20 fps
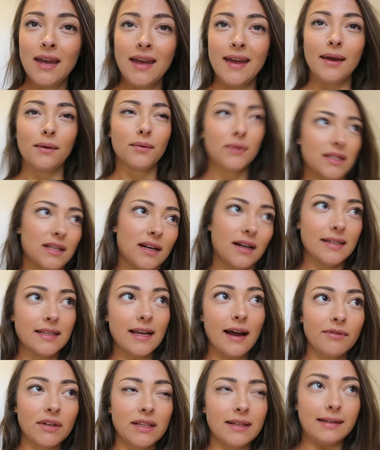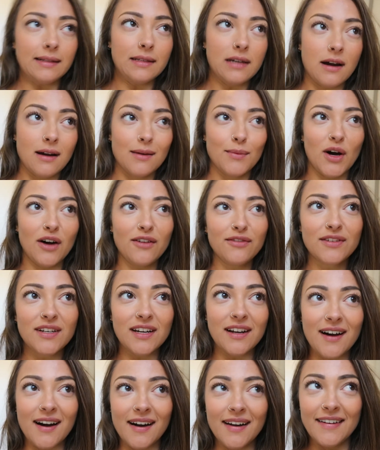It was nice having that time off to
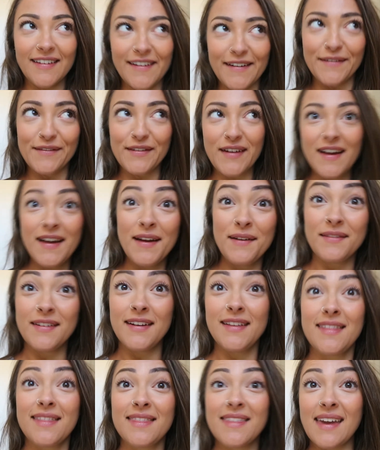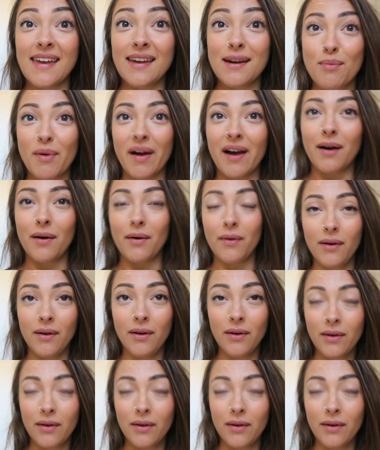kind of really think about